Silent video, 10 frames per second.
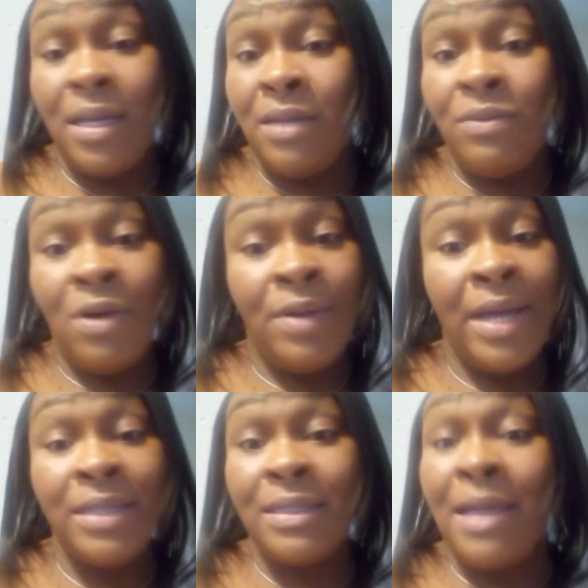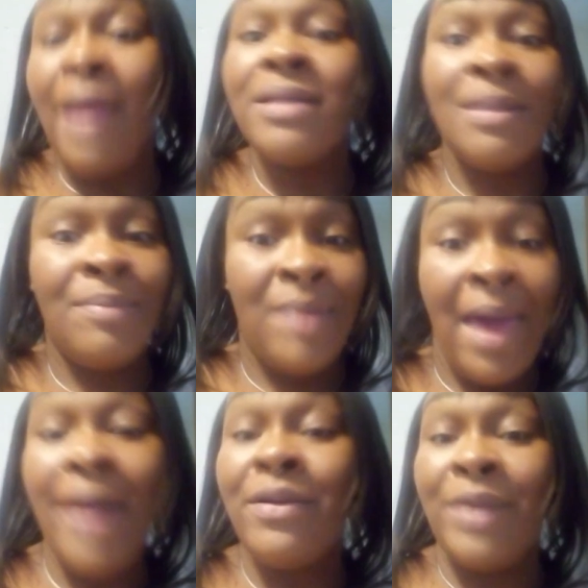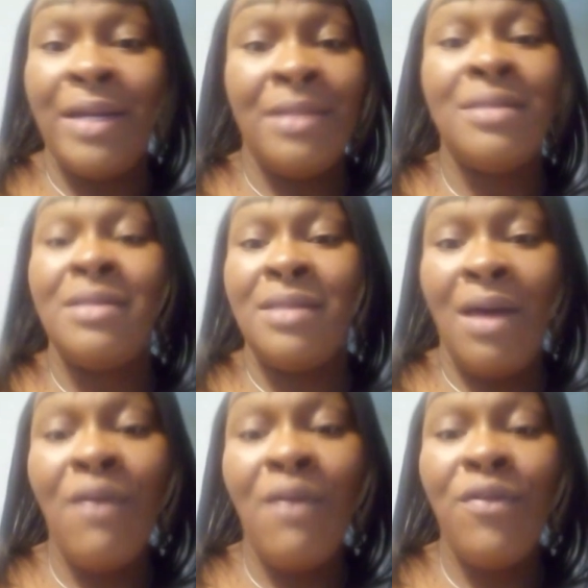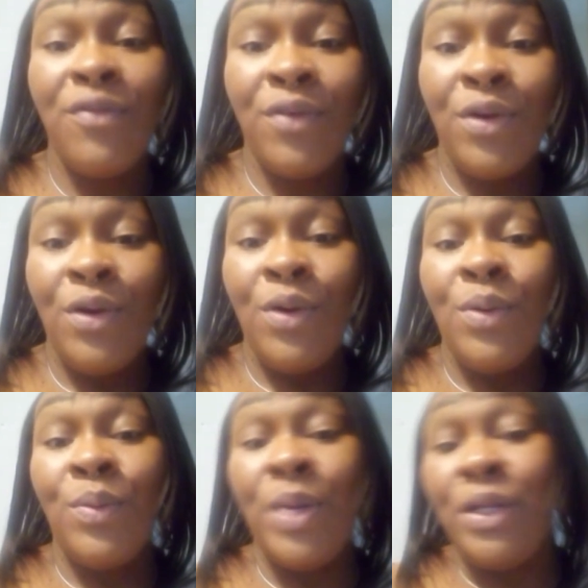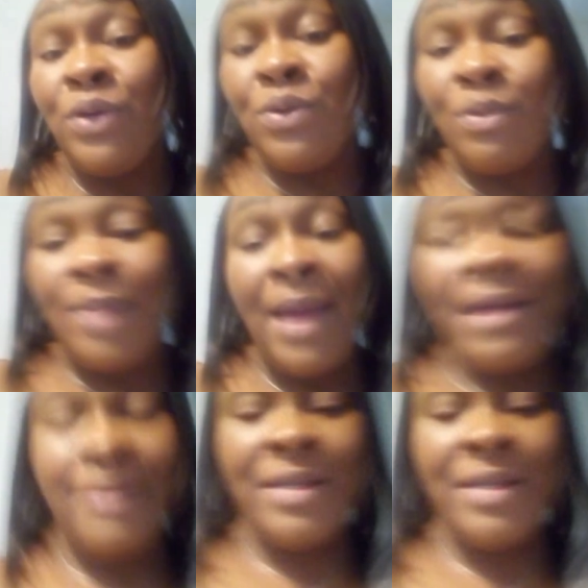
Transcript: you know, that's a battle in itself. When you, my hair